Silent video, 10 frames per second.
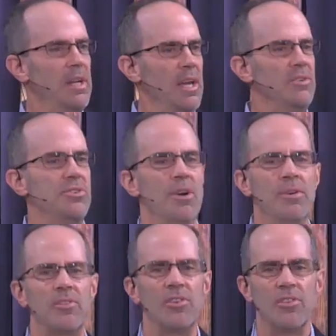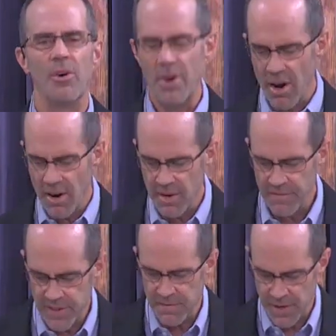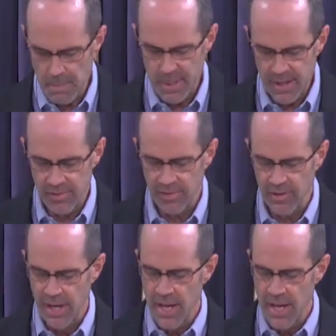He's shown us his own heart for the Philippians.